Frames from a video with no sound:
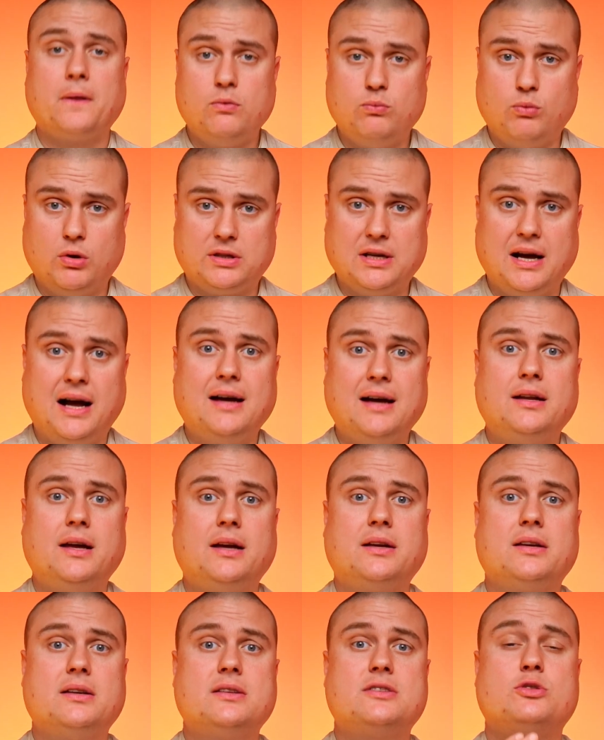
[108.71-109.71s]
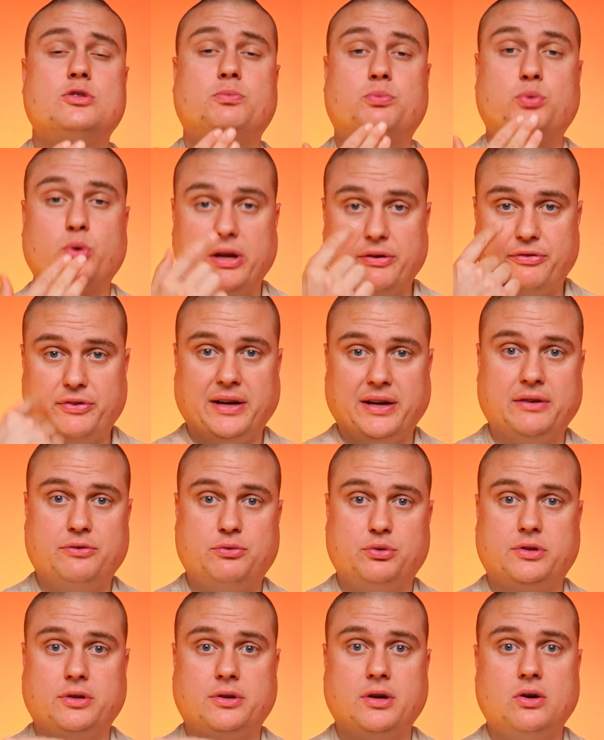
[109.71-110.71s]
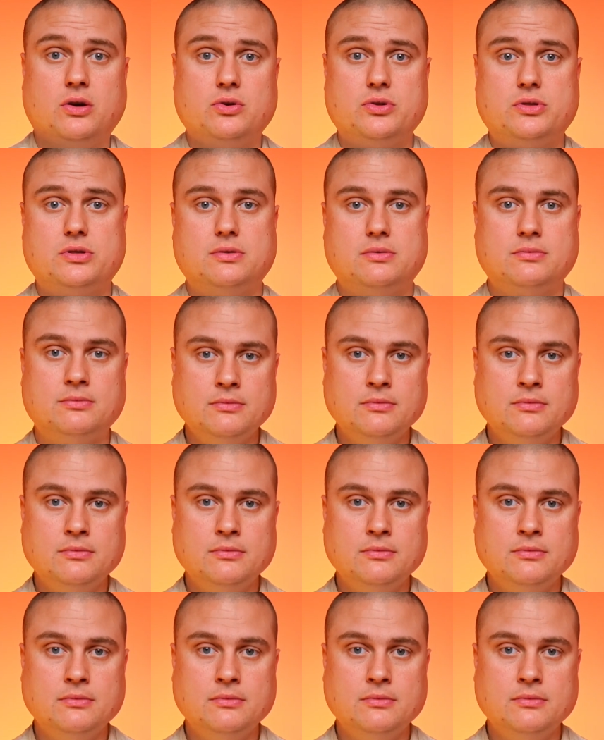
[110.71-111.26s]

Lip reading: What I like is to breathe in through the nose.